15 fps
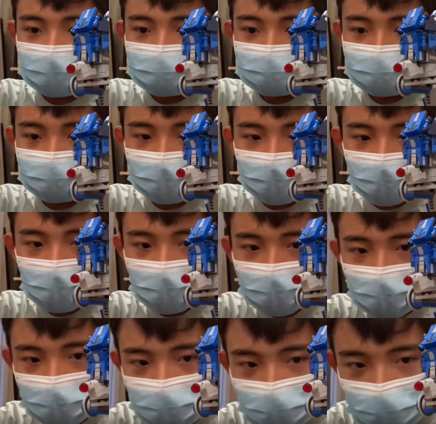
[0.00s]
so.
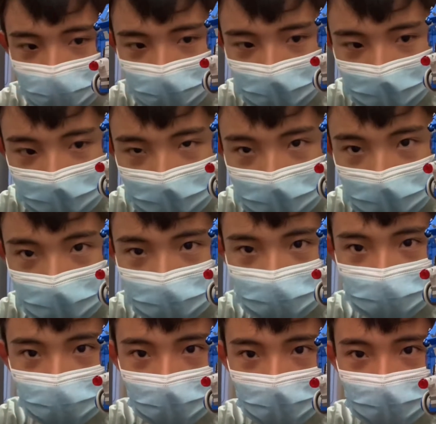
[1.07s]
It's
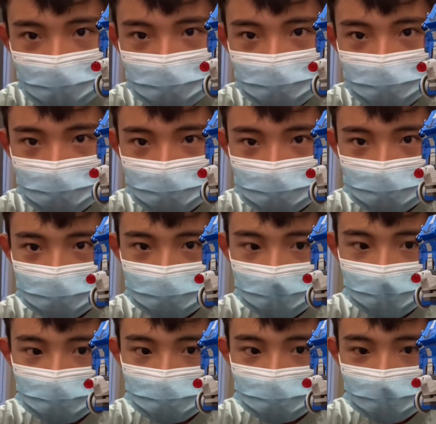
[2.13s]
hard to stand
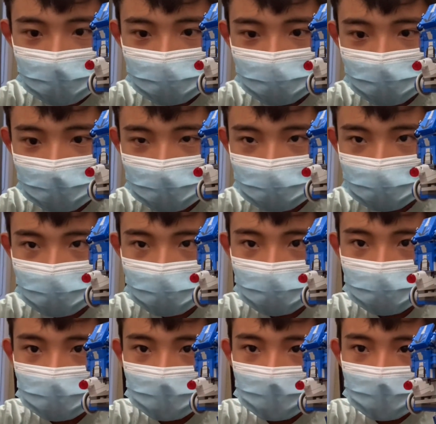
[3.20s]
minifigures
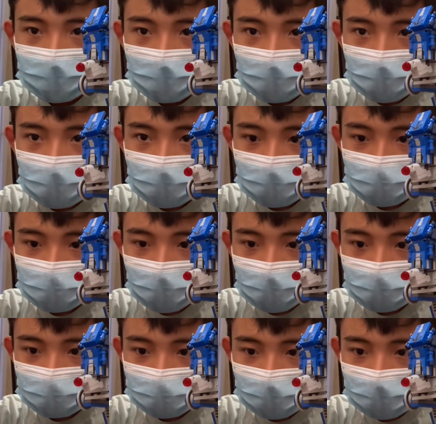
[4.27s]
on
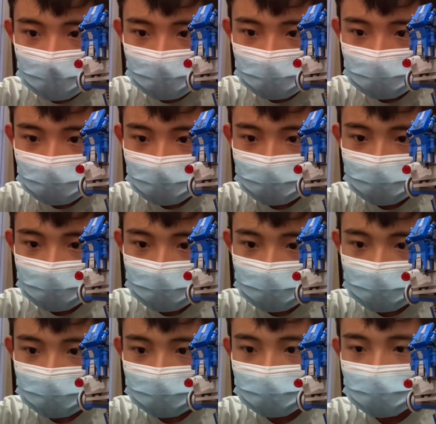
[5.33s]
non-Lego
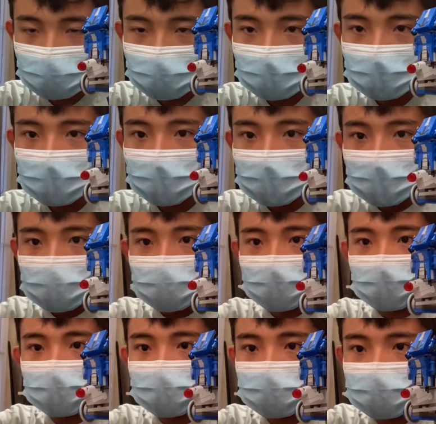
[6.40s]
surfaces, but
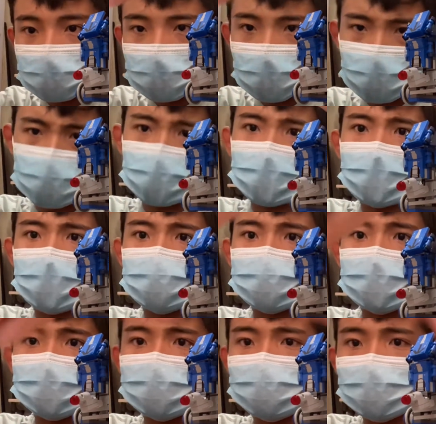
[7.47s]
you know what I
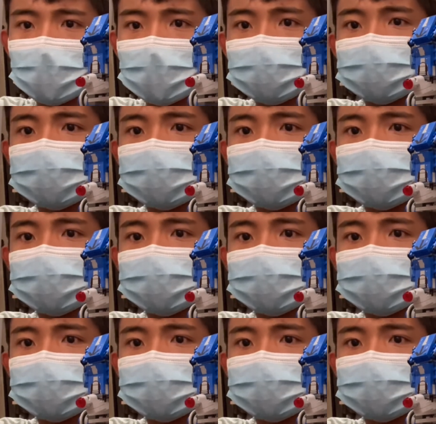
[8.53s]
mean, right?